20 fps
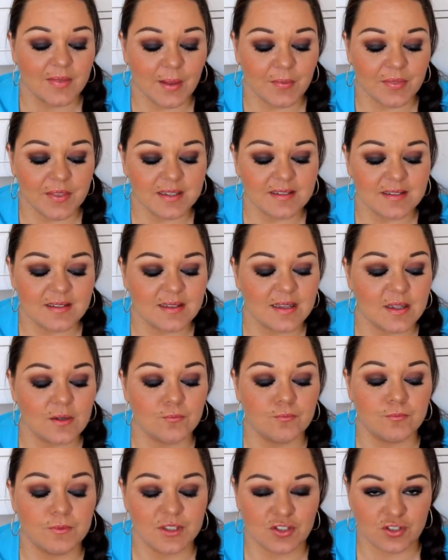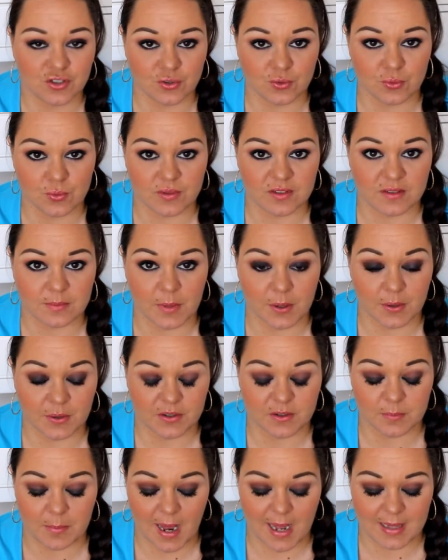Now this is the original
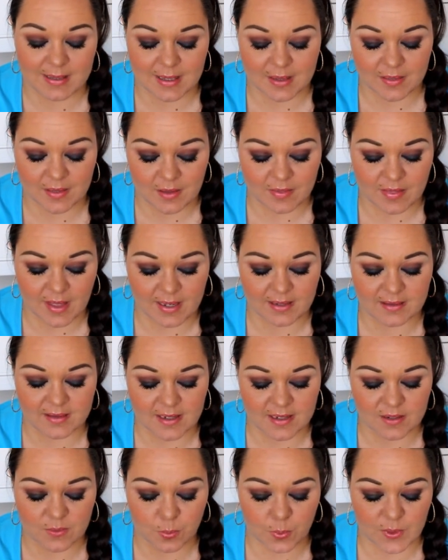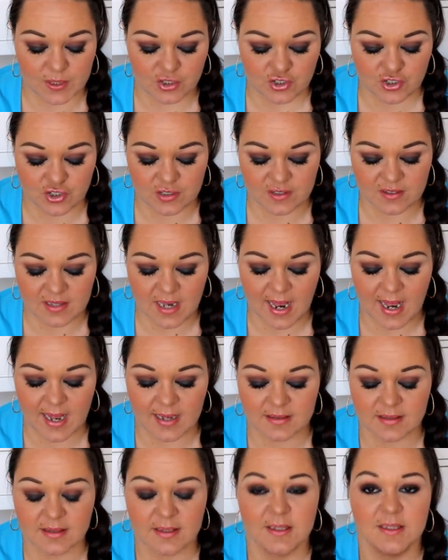Smoked palette that they did, which just
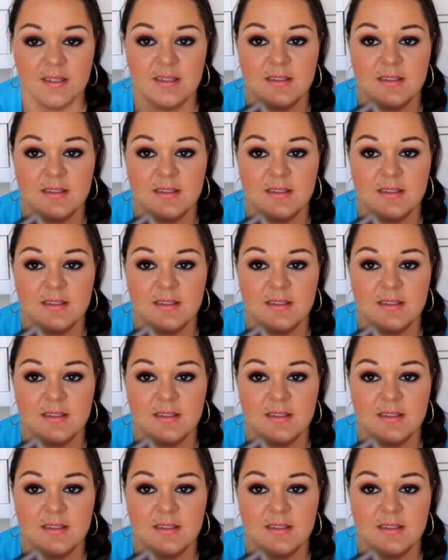had